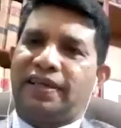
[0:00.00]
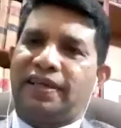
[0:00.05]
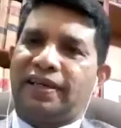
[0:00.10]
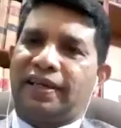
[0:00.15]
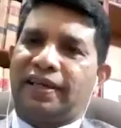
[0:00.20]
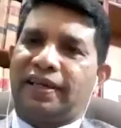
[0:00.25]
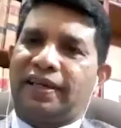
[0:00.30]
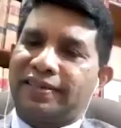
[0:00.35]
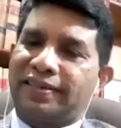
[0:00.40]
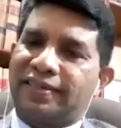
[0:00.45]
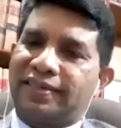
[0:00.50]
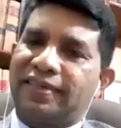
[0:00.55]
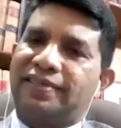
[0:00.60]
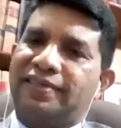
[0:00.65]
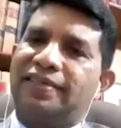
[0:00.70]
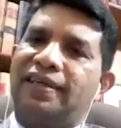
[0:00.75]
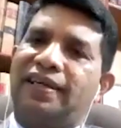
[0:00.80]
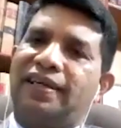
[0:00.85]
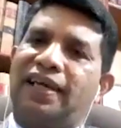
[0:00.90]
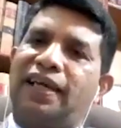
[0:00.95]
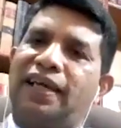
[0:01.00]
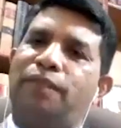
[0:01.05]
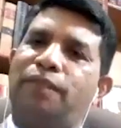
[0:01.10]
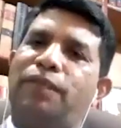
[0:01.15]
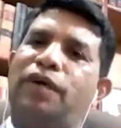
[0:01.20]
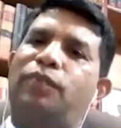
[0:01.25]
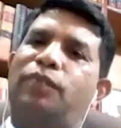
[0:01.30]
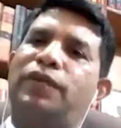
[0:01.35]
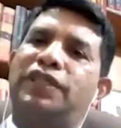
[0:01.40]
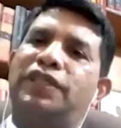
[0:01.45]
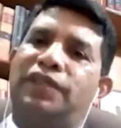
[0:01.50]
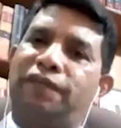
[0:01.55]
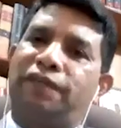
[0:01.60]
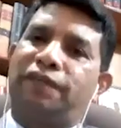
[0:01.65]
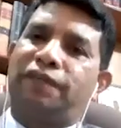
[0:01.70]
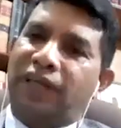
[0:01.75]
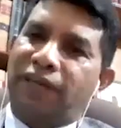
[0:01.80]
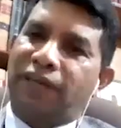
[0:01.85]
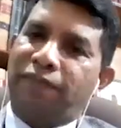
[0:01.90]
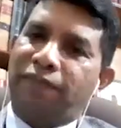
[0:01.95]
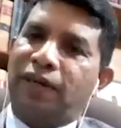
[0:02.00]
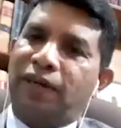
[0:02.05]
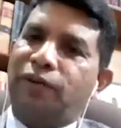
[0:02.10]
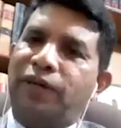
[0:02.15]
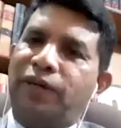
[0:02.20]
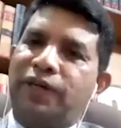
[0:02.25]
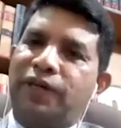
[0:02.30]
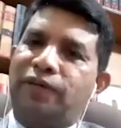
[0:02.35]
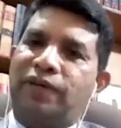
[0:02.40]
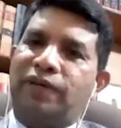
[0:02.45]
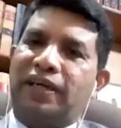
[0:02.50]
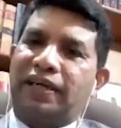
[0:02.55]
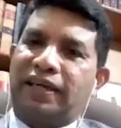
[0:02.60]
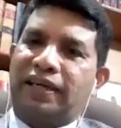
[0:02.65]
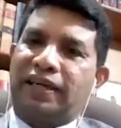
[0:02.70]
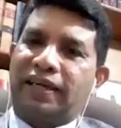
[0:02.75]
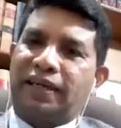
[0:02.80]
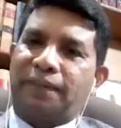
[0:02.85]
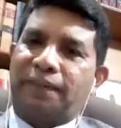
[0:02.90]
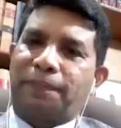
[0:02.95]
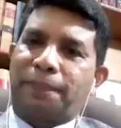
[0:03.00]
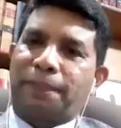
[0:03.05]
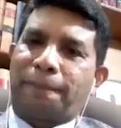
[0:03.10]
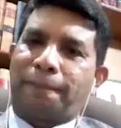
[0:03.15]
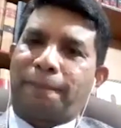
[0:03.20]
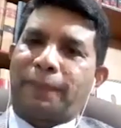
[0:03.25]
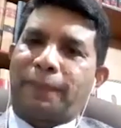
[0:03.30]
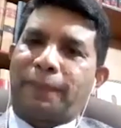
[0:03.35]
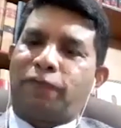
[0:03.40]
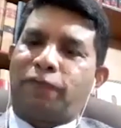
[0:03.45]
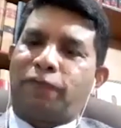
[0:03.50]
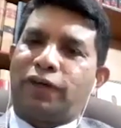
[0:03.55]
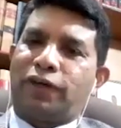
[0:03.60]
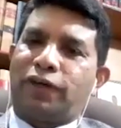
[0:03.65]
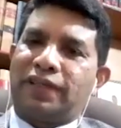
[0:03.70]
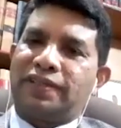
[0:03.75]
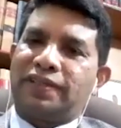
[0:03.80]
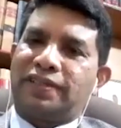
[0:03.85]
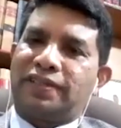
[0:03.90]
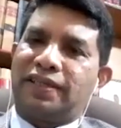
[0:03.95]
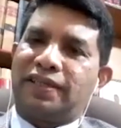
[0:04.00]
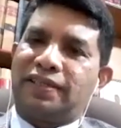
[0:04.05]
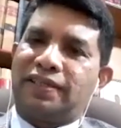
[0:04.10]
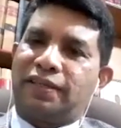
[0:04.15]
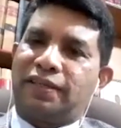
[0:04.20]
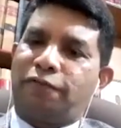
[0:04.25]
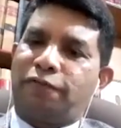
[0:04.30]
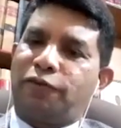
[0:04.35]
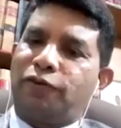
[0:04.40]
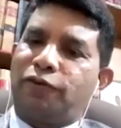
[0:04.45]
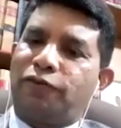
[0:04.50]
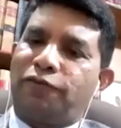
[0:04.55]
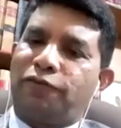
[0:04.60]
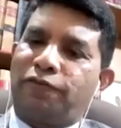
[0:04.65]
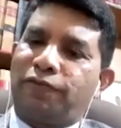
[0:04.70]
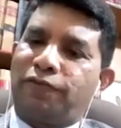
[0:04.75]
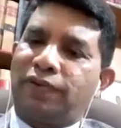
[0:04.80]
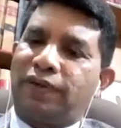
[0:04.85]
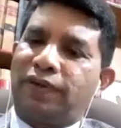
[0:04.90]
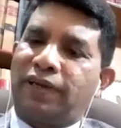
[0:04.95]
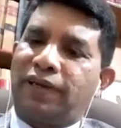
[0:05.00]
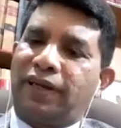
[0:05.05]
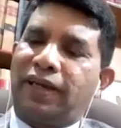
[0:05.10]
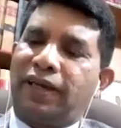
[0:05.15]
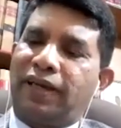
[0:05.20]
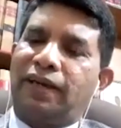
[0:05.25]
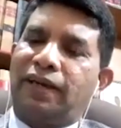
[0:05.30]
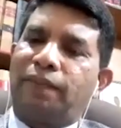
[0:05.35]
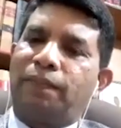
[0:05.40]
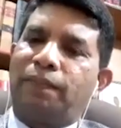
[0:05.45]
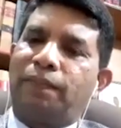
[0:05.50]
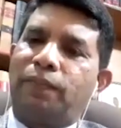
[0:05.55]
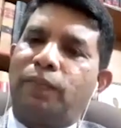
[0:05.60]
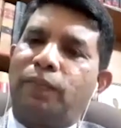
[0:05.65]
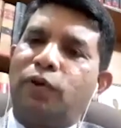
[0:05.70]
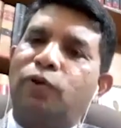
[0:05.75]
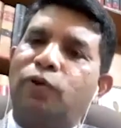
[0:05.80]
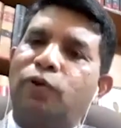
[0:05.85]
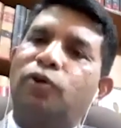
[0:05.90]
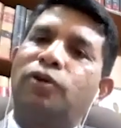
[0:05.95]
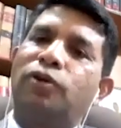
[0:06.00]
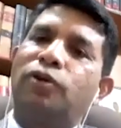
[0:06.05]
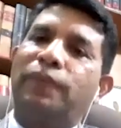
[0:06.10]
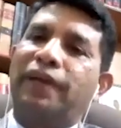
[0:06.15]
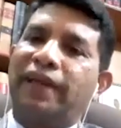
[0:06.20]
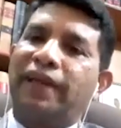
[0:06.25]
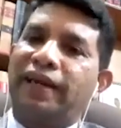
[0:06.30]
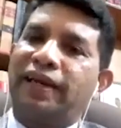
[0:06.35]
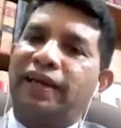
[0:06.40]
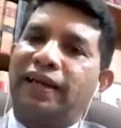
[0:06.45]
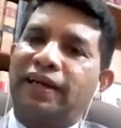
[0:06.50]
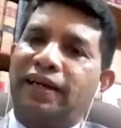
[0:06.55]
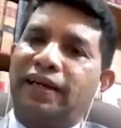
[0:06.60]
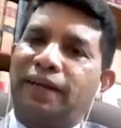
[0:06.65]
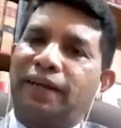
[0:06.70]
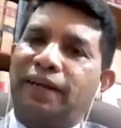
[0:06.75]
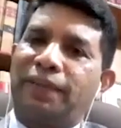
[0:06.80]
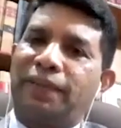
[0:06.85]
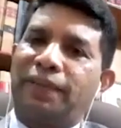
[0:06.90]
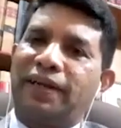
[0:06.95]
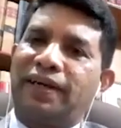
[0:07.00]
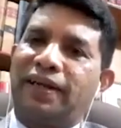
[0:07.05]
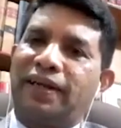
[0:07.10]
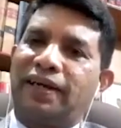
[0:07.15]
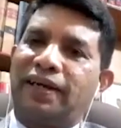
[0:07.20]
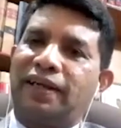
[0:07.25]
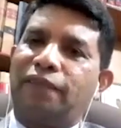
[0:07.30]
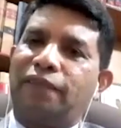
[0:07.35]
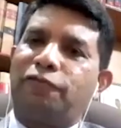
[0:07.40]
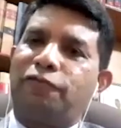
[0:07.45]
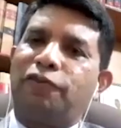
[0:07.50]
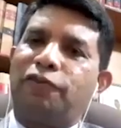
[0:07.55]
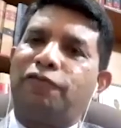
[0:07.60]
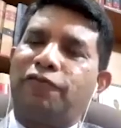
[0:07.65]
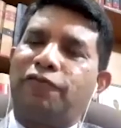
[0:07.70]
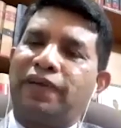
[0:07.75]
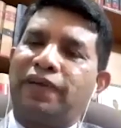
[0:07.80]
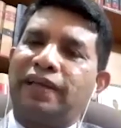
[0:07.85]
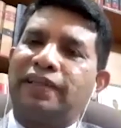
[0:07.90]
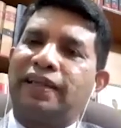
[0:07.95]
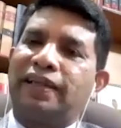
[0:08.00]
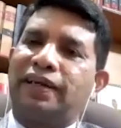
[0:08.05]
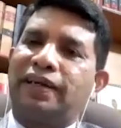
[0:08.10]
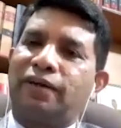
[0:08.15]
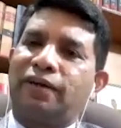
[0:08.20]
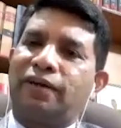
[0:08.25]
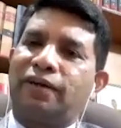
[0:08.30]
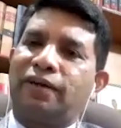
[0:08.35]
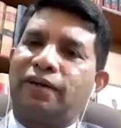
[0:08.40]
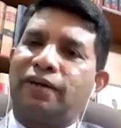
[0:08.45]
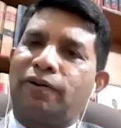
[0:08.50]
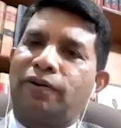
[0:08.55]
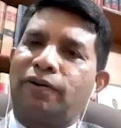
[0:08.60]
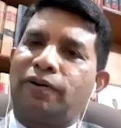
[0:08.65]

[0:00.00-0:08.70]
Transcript: assess the time, how much of time we are going to allocate. For instance, if you take a book to be read and completed, if you feel that only